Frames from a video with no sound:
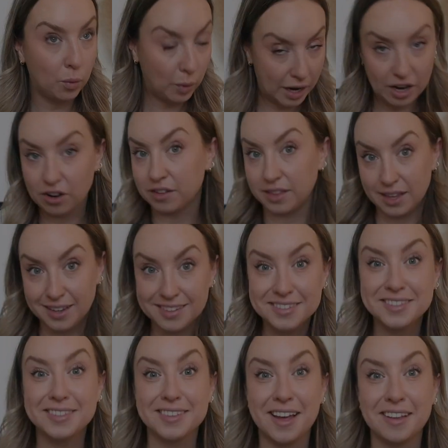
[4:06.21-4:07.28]
wear
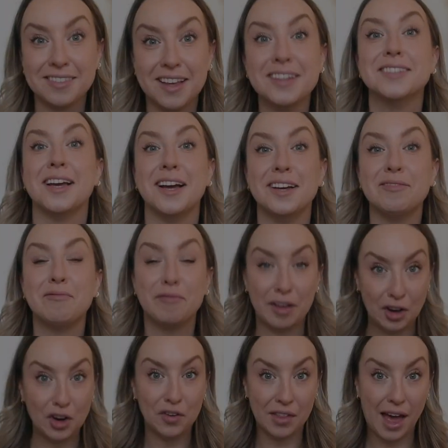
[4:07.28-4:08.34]
these unless I
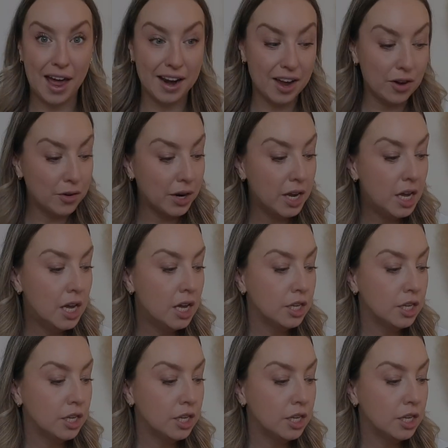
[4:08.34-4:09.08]
figure that out.